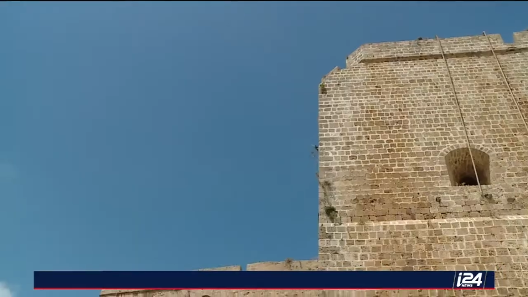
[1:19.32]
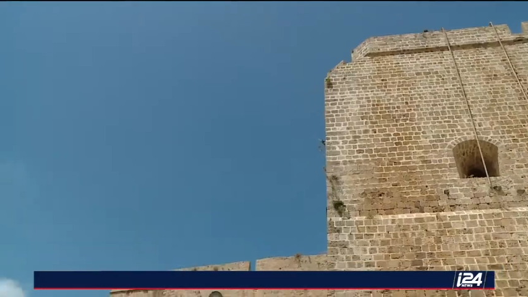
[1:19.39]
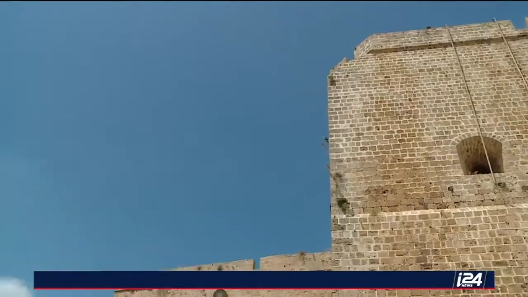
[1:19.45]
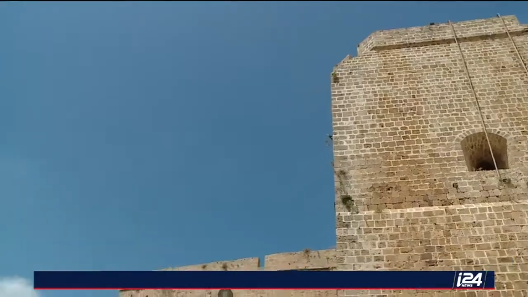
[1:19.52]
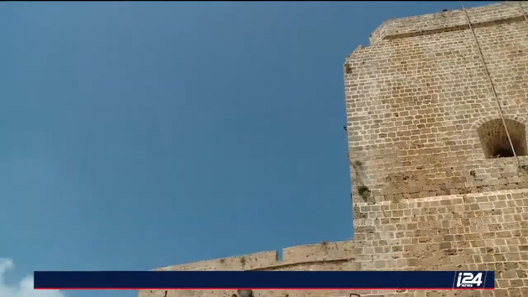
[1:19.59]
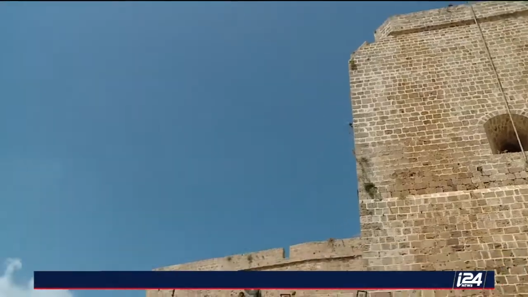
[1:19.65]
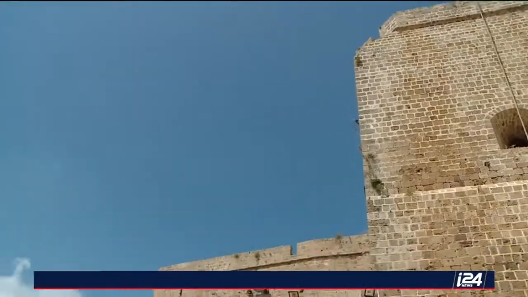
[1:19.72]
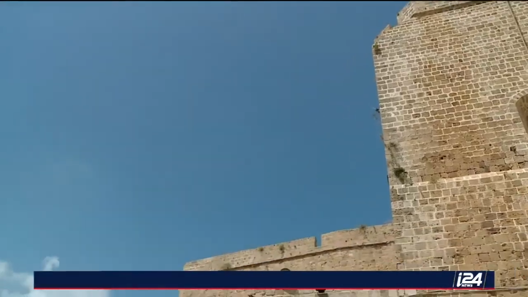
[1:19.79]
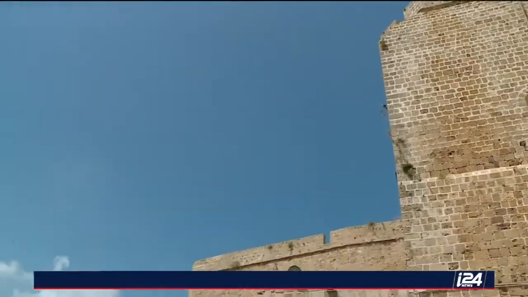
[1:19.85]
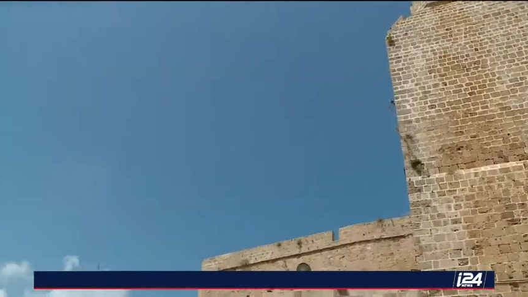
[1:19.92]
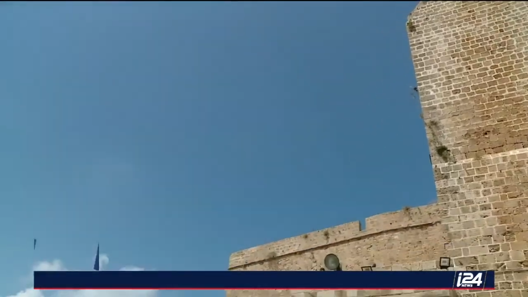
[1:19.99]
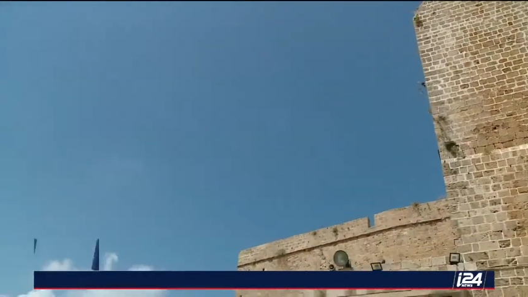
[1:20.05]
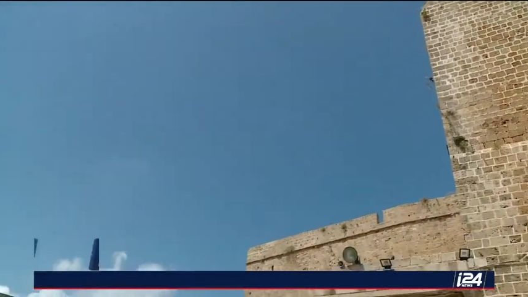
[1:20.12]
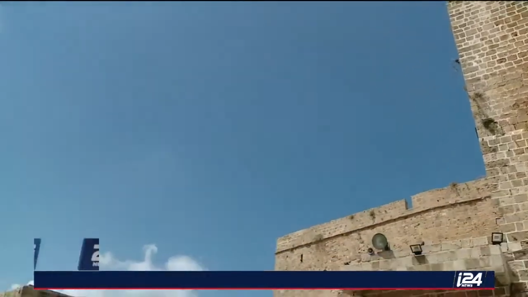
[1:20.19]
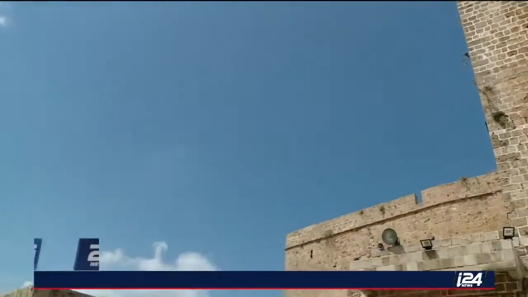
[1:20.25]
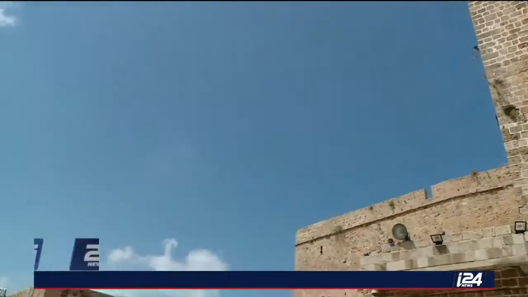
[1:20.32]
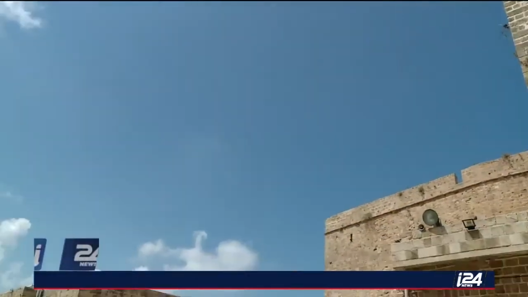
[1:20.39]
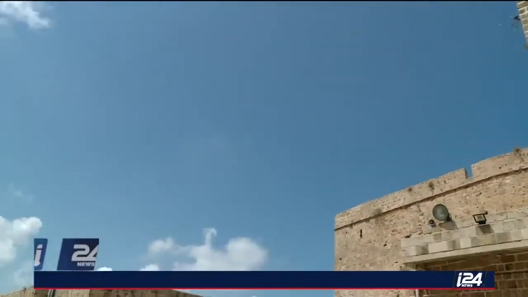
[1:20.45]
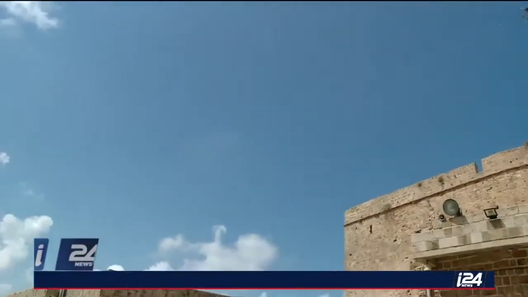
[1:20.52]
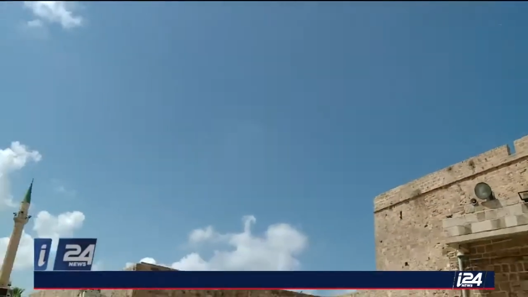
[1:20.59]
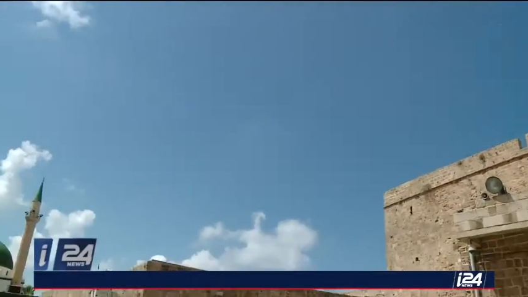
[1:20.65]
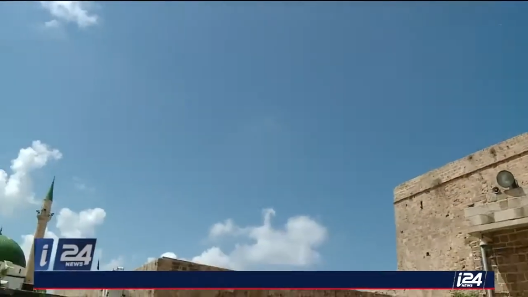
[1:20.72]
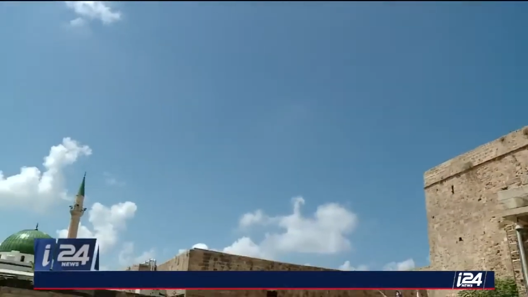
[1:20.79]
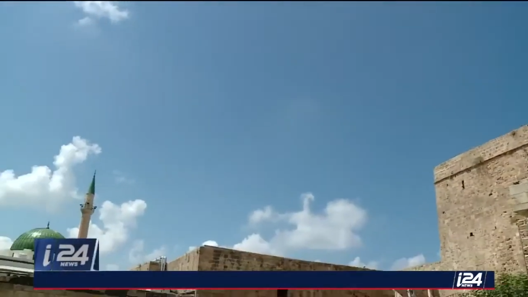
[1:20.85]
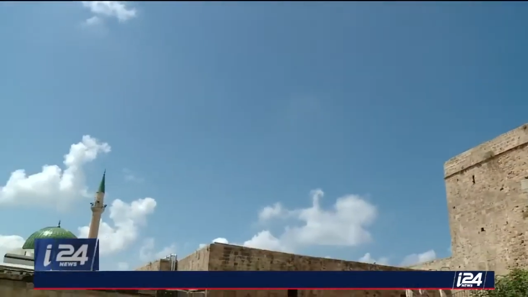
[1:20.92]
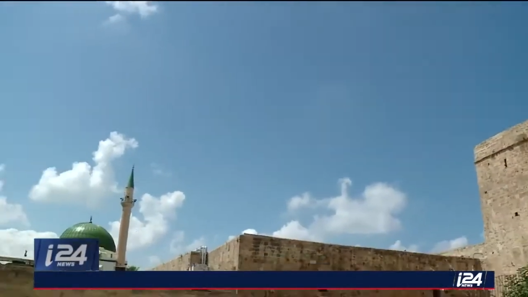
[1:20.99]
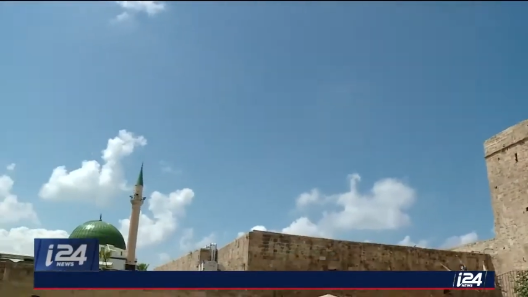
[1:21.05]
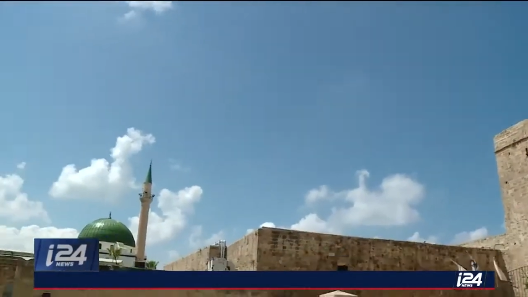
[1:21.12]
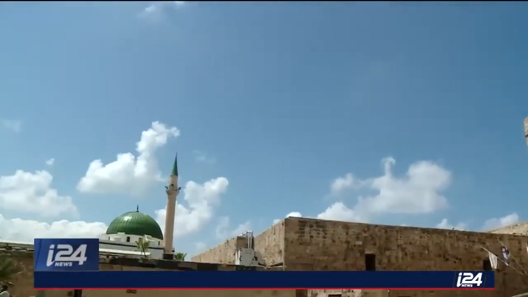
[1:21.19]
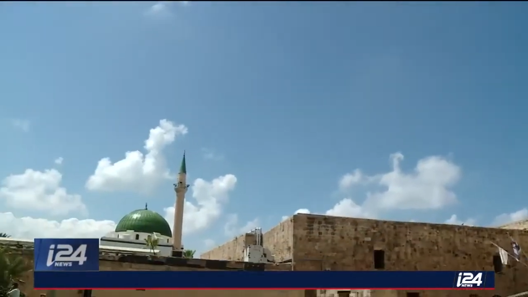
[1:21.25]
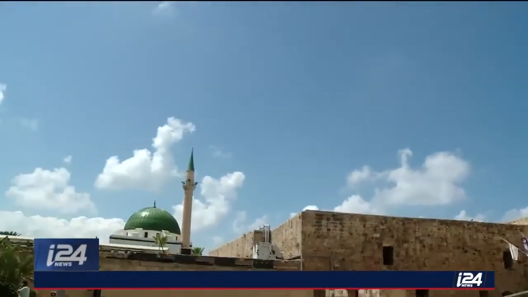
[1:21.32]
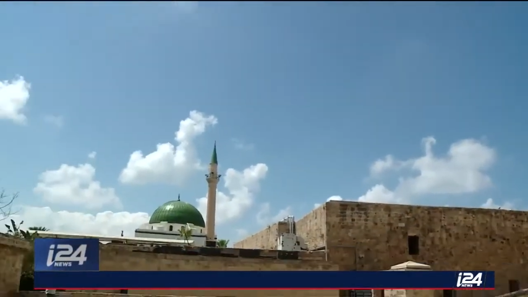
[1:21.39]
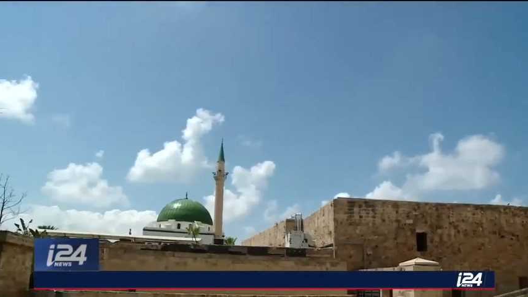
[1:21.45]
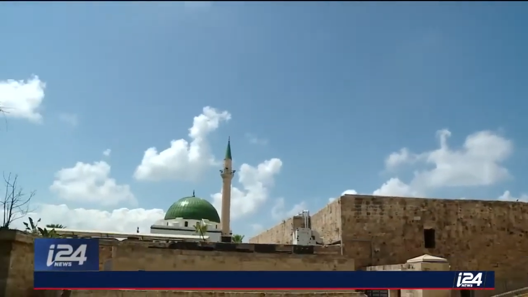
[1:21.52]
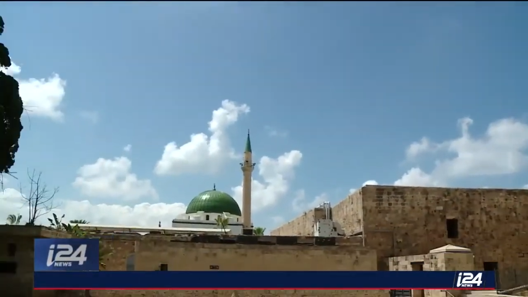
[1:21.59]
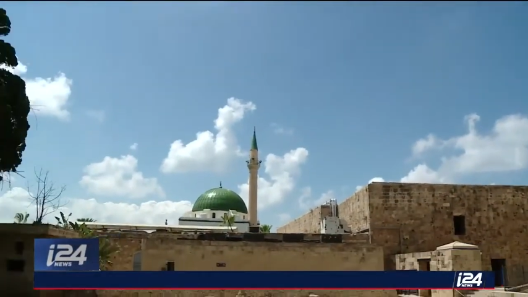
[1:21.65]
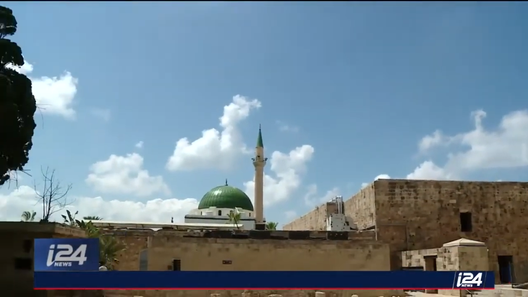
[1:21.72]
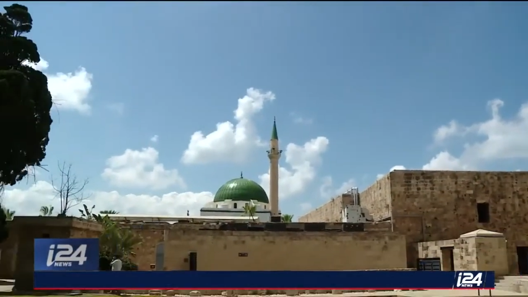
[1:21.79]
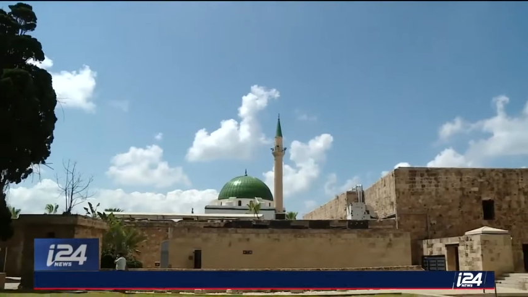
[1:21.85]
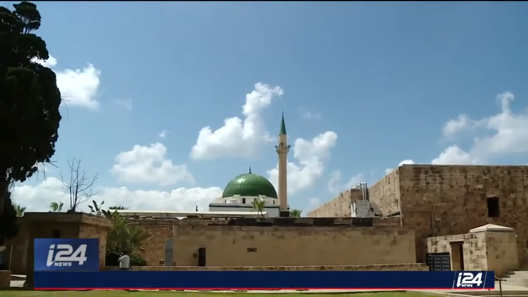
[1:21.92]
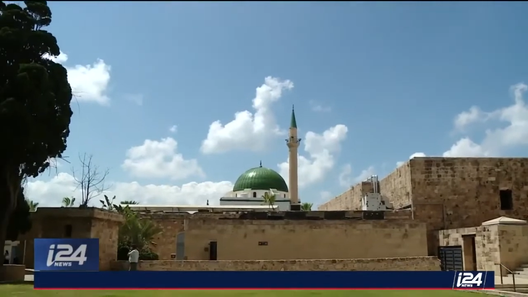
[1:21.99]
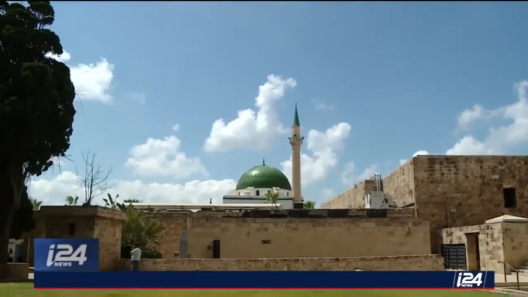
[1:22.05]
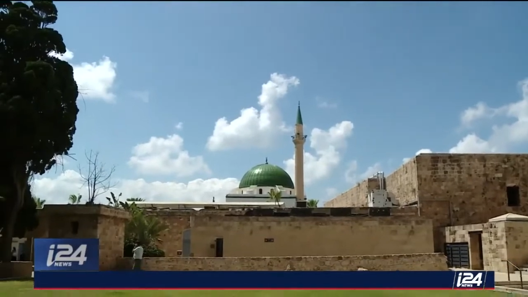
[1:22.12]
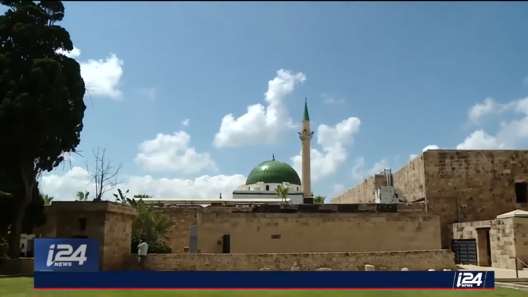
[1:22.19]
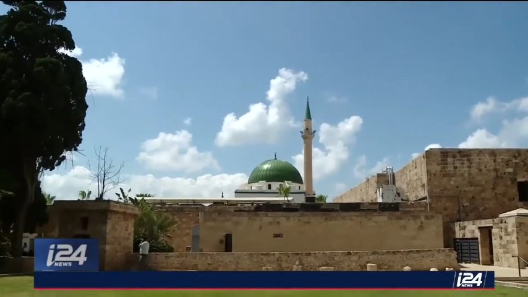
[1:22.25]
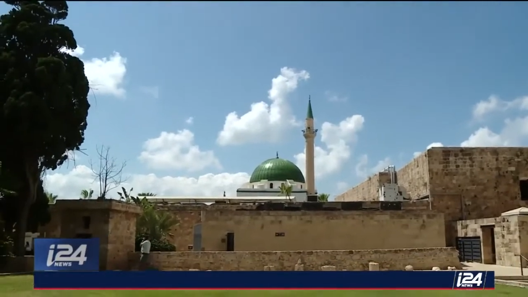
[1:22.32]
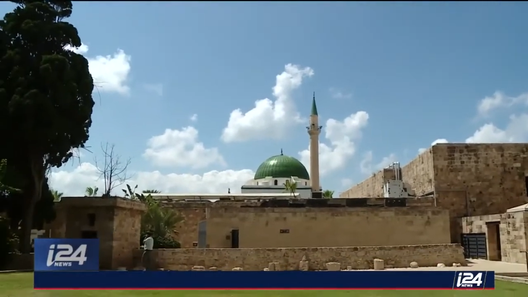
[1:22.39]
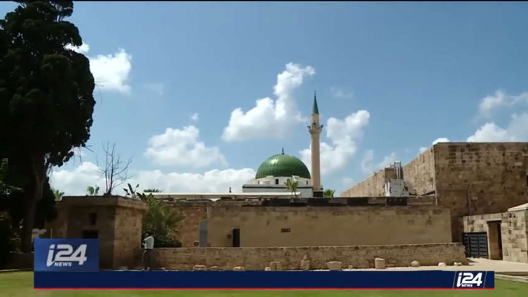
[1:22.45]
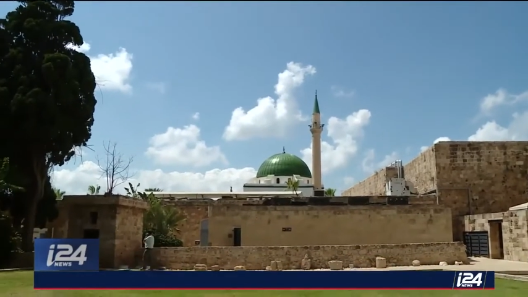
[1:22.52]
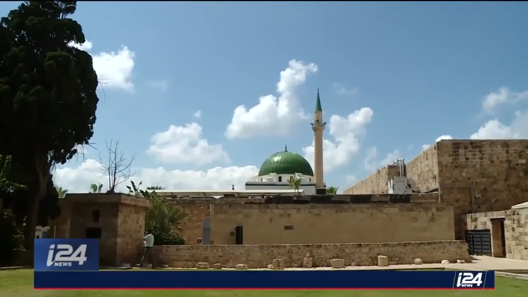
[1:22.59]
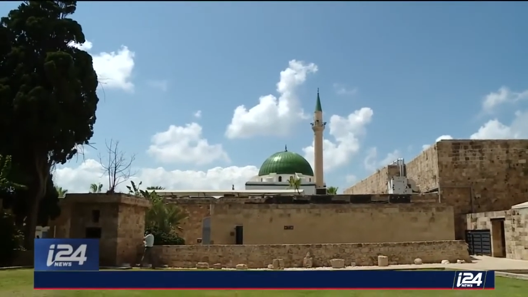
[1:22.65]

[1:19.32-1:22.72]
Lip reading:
Nobody's mouth can be seen.